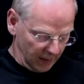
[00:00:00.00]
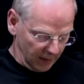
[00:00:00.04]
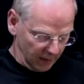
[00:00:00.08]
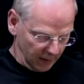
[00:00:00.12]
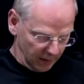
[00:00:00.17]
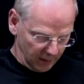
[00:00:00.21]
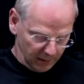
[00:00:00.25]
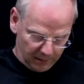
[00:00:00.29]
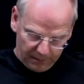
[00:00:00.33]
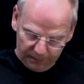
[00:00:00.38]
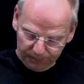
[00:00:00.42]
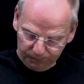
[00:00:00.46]

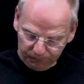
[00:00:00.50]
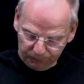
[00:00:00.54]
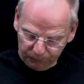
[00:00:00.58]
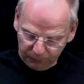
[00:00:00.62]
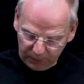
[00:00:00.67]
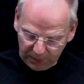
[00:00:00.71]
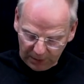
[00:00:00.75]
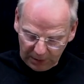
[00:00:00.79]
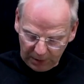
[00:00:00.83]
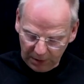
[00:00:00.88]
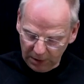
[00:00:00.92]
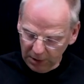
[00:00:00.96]
Uh,
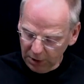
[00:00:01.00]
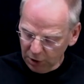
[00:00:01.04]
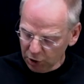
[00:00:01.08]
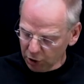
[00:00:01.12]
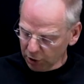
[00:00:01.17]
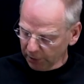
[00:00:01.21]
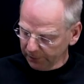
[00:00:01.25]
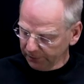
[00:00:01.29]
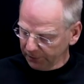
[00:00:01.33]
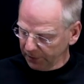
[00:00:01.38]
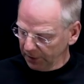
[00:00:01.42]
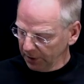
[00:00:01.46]
each
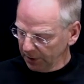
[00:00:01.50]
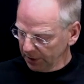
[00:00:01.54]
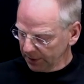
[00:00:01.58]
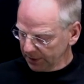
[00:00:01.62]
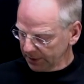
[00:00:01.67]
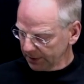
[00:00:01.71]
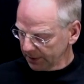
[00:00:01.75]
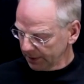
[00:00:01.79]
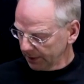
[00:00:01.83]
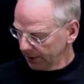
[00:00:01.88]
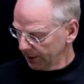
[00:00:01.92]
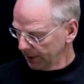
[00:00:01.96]
of
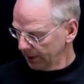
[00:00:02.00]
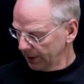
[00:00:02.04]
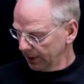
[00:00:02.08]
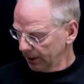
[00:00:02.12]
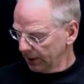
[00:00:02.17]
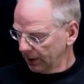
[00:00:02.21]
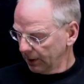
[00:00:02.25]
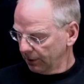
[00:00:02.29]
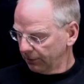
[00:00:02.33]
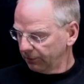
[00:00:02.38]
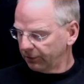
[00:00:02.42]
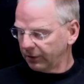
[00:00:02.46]
these
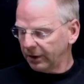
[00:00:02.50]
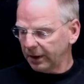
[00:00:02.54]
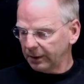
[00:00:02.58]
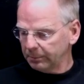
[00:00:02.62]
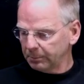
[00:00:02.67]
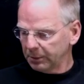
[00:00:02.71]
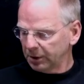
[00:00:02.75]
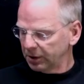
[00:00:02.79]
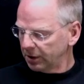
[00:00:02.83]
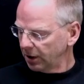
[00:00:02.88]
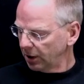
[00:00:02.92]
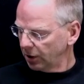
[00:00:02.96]

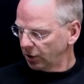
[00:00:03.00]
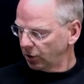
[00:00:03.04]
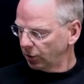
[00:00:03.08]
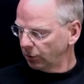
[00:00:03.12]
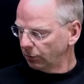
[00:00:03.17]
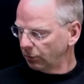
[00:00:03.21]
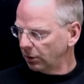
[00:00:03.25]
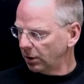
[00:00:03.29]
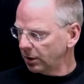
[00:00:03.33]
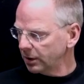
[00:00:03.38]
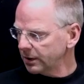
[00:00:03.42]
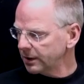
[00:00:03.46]

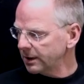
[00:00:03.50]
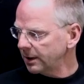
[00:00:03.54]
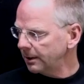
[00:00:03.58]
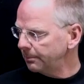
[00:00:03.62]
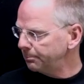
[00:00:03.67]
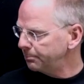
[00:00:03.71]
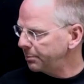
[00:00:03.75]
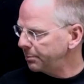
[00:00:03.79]
fragmentation rocks are